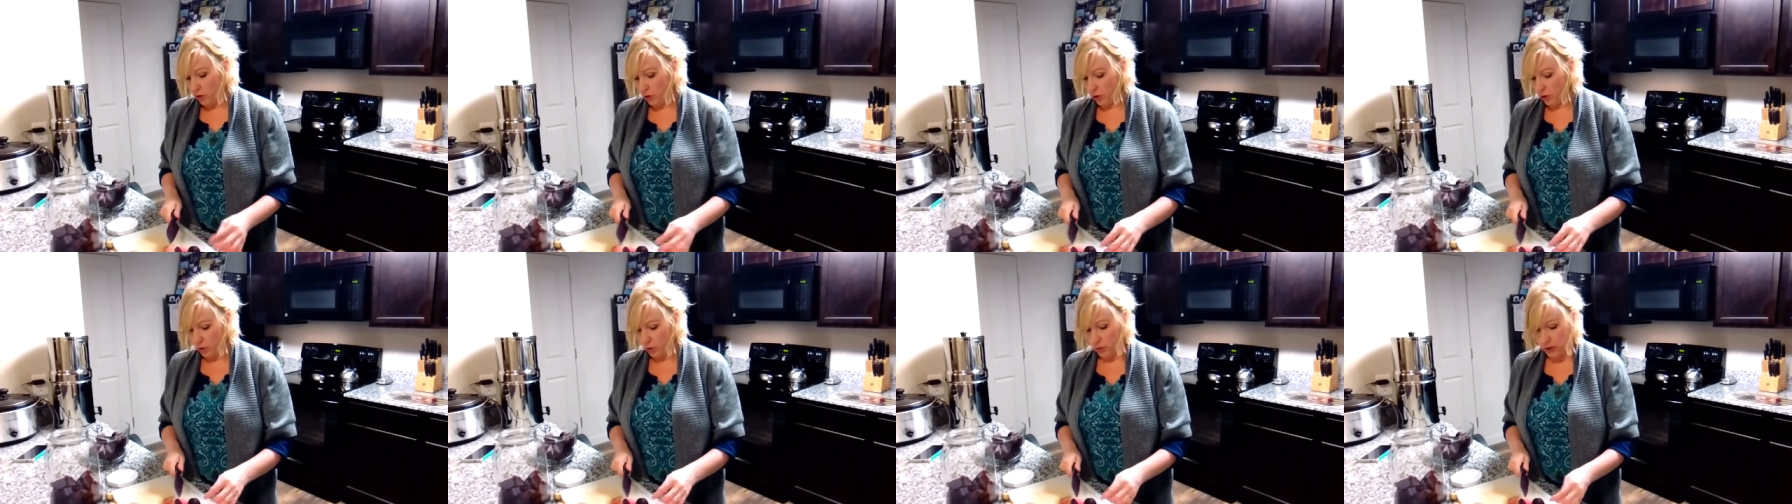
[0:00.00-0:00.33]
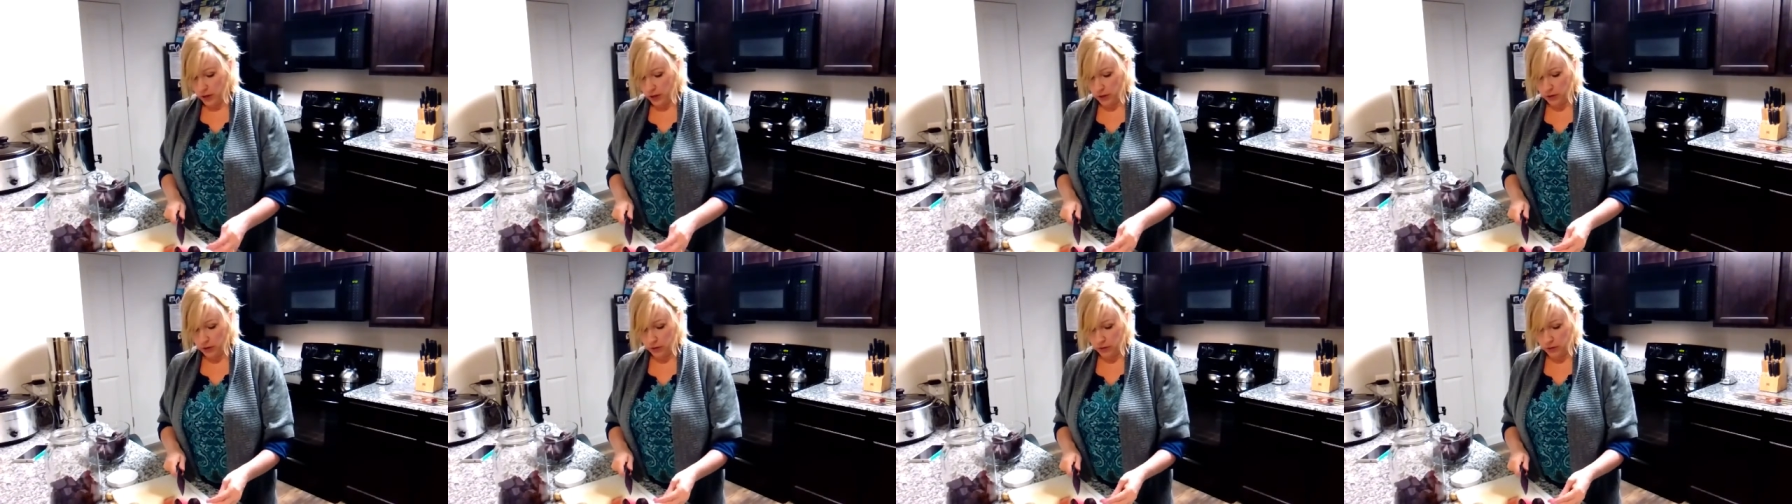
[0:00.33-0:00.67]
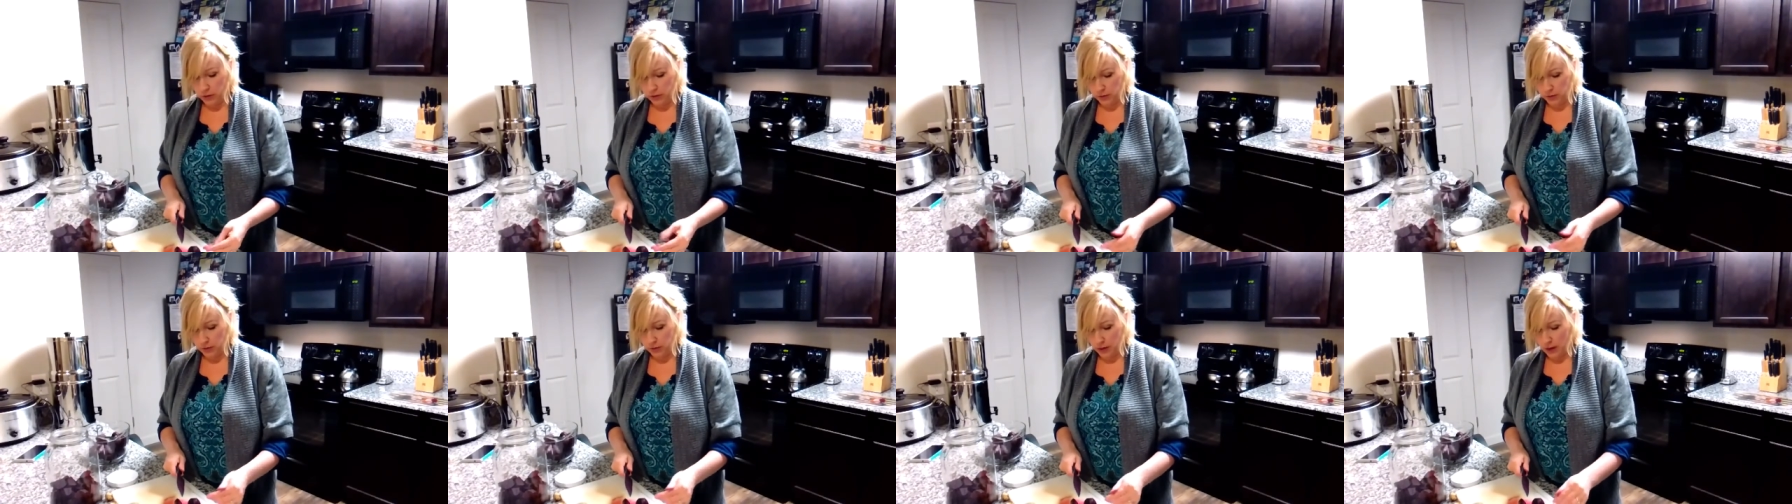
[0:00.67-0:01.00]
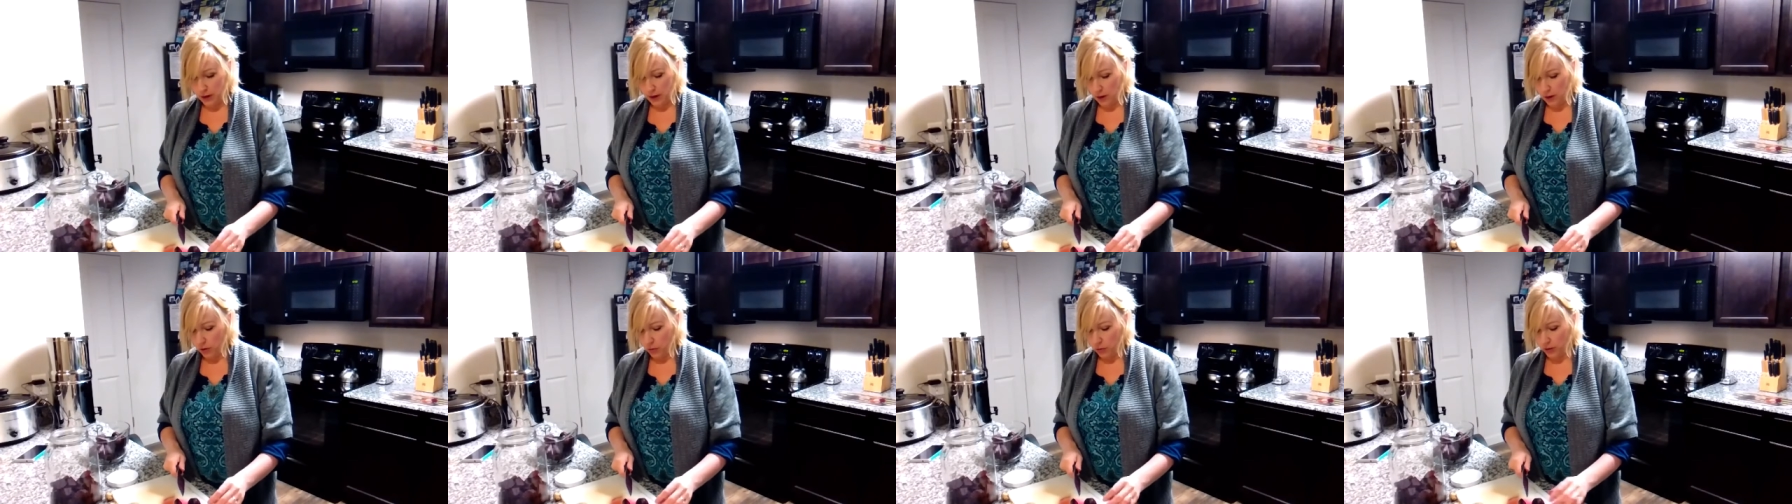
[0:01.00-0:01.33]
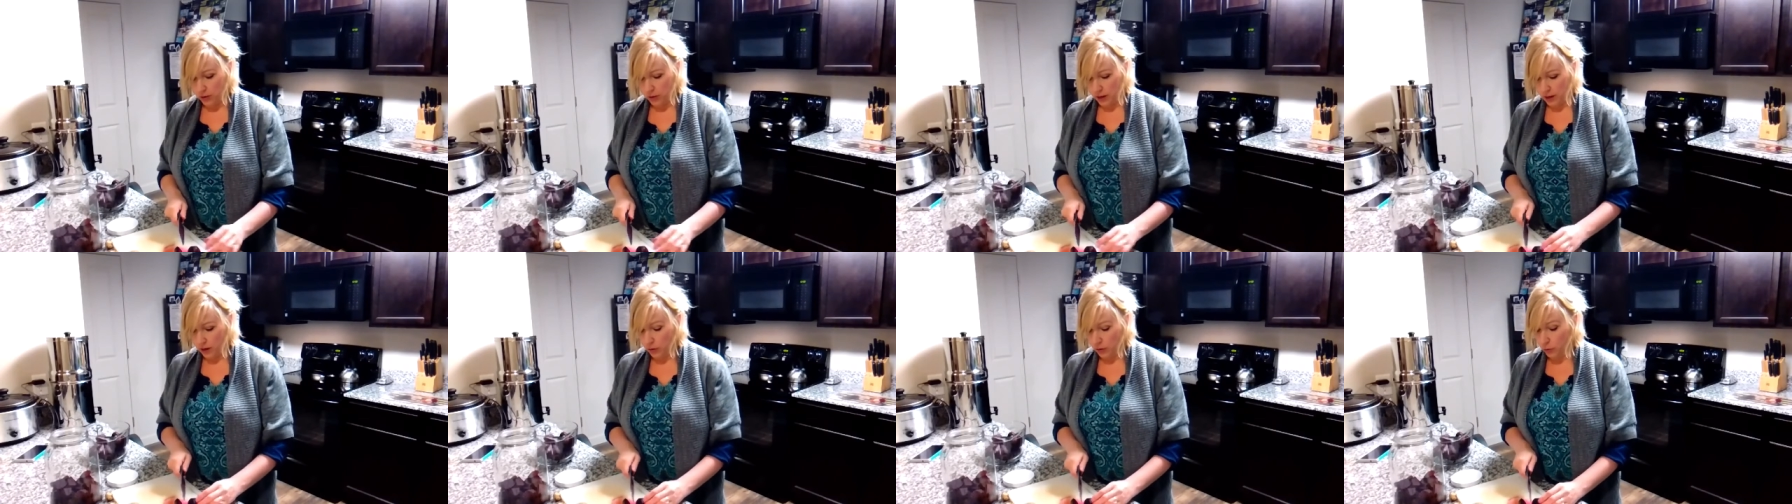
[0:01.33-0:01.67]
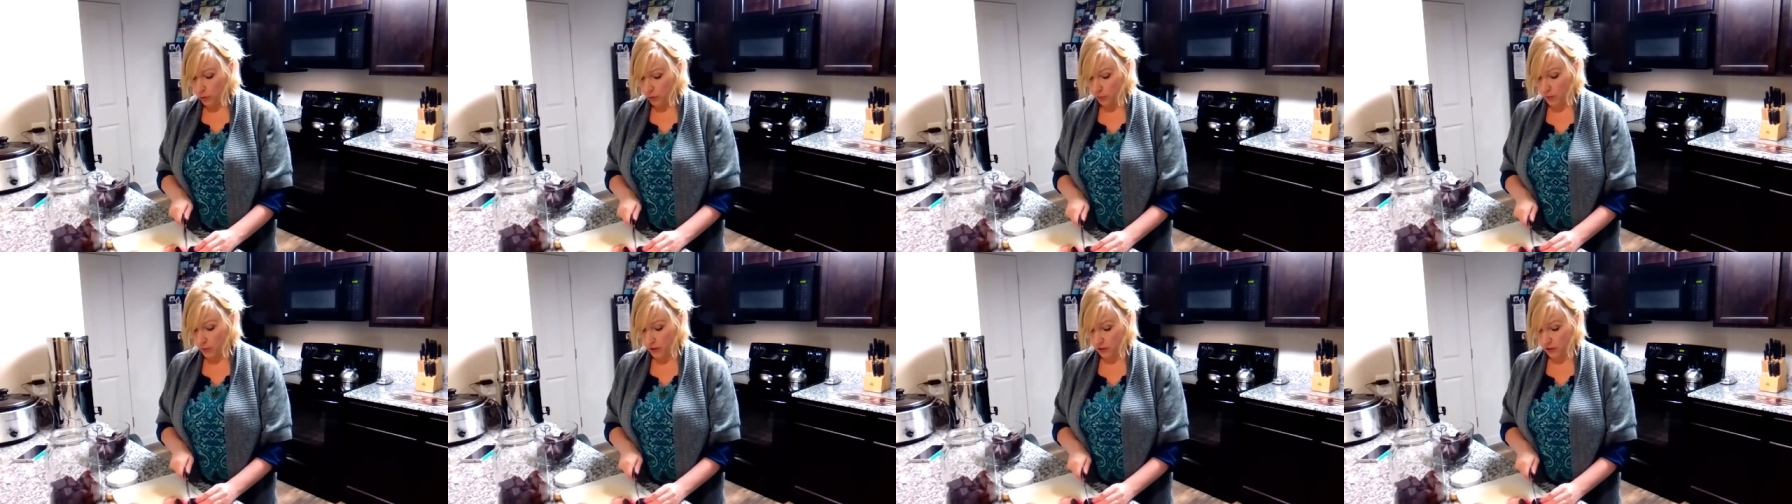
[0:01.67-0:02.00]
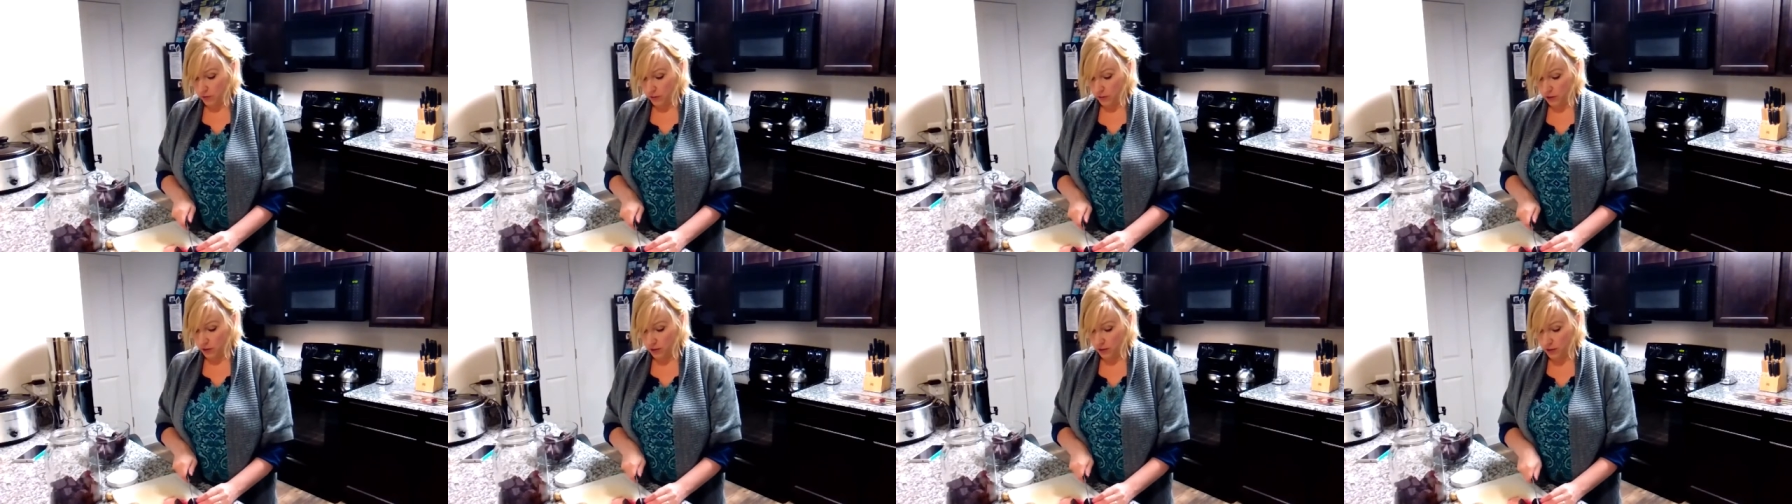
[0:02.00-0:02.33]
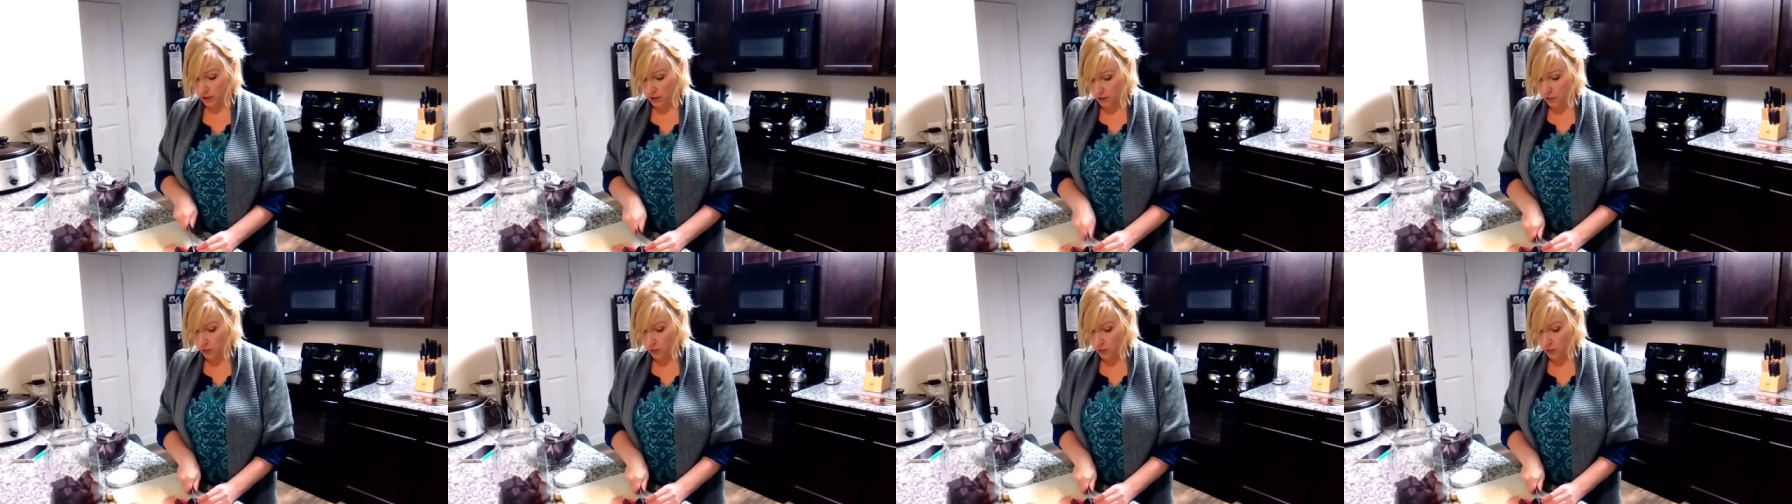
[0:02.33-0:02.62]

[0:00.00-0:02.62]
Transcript: know how the health benefits